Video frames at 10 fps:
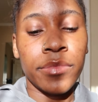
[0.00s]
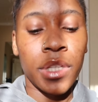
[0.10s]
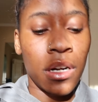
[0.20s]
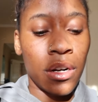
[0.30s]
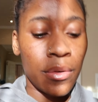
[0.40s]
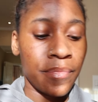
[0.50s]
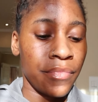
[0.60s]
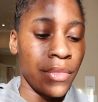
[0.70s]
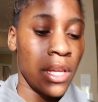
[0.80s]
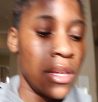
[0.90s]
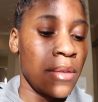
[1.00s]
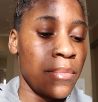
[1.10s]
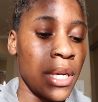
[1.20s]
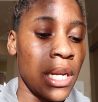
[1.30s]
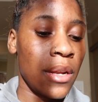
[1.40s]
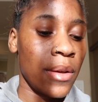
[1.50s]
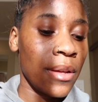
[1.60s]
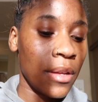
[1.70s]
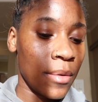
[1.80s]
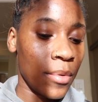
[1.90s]
I don't know. But
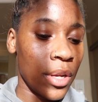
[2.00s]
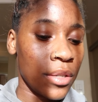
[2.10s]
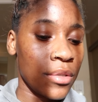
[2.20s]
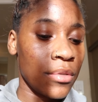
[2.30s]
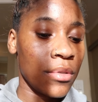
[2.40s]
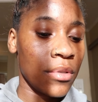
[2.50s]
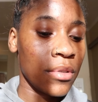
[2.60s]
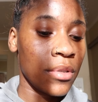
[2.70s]
anyway, I'm going to